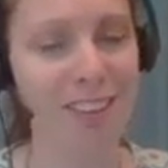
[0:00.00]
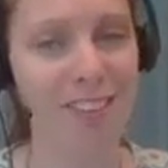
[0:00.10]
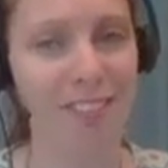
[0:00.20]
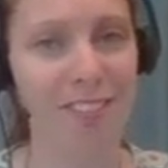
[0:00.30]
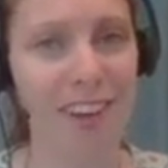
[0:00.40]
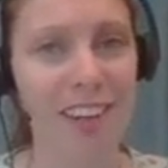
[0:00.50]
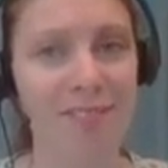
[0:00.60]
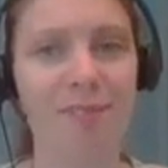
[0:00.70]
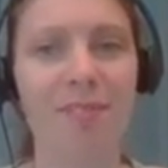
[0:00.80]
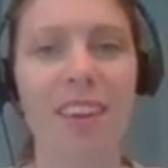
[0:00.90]
Right?
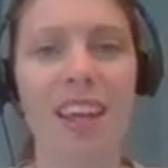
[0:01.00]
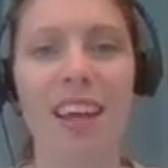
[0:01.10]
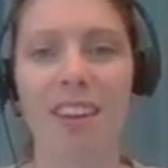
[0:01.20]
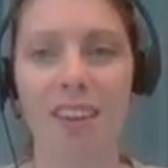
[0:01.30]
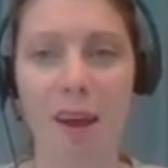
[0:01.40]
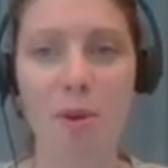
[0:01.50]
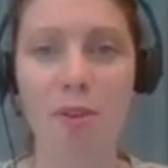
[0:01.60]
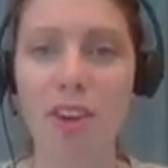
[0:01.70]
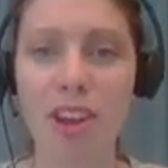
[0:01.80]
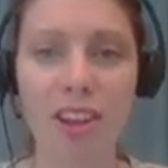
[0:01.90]
I'll come
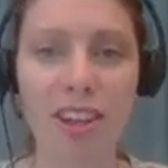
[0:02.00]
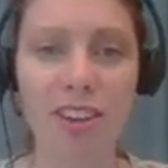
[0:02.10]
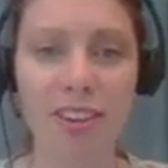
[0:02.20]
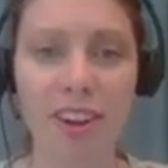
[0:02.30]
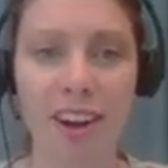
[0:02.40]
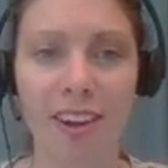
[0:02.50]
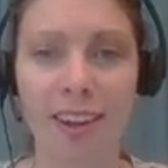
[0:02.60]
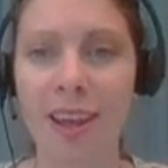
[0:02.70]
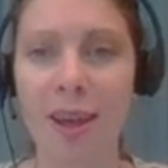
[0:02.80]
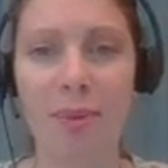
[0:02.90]
over and look at your garden,
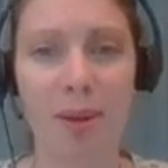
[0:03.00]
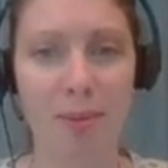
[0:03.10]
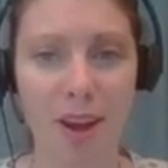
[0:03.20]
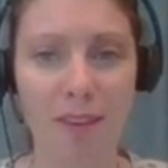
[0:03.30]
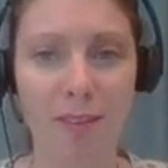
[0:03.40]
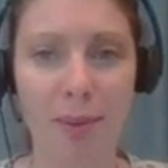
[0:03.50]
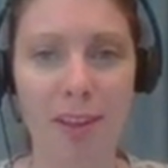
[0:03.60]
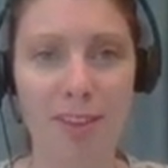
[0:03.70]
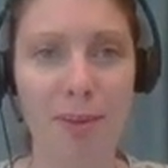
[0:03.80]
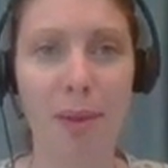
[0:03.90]
but I'm not
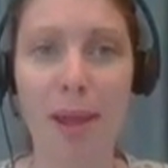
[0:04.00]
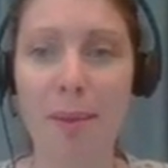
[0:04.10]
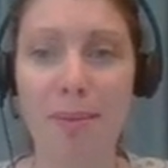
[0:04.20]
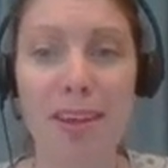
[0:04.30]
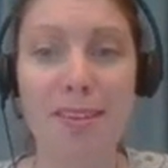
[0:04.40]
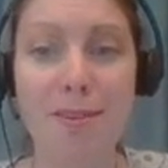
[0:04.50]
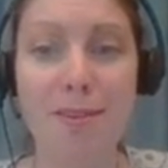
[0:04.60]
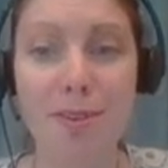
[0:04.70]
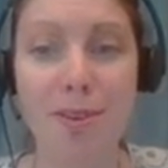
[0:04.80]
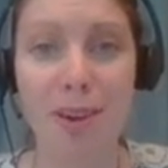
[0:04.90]
replacing the plant because I don't
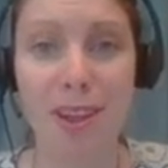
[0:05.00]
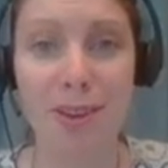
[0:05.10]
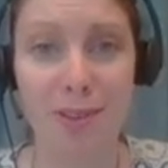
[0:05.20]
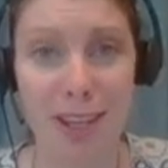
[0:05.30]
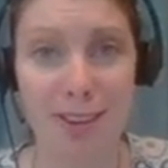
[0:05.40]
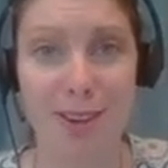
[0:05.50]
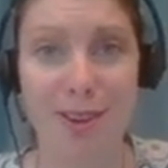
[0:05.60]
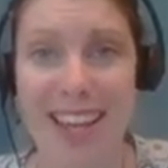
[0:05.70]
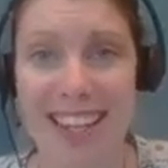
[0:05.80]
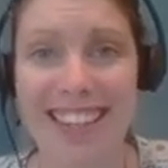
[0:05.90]
know what you did to it.